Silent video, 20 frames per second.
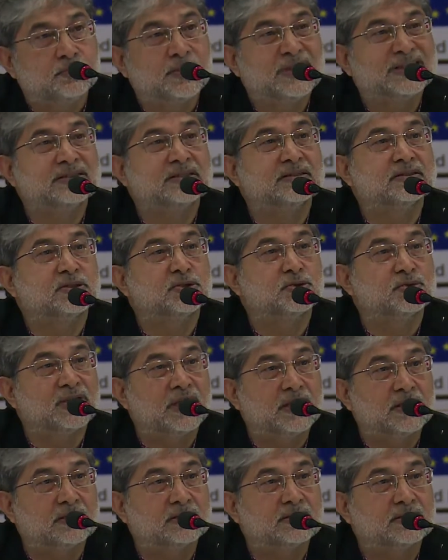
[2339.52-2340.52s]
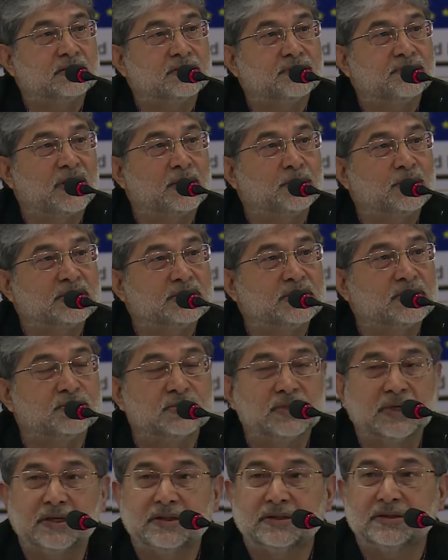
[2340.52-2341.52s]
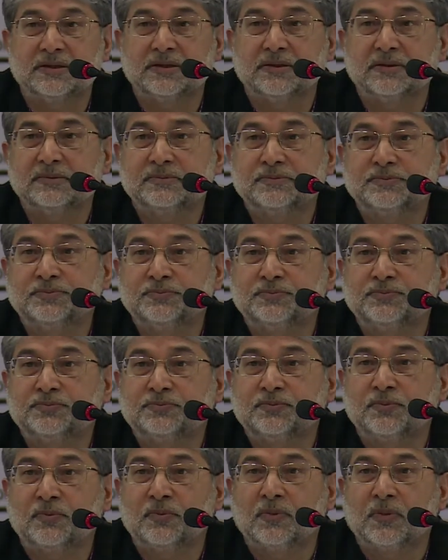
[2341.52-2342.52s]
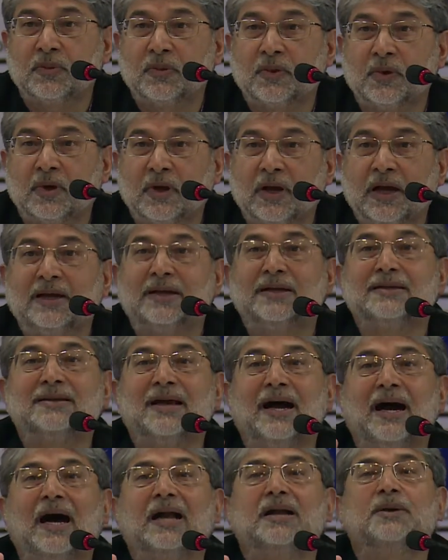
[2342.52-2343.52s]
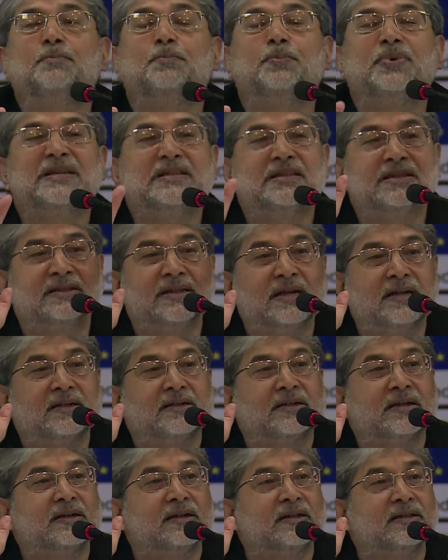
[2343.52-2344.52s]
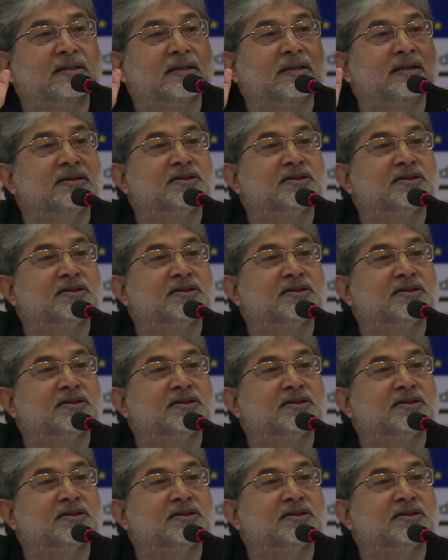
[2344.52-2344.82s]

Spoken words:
Peasant suicides, farmer suicides. It is unprecedented in the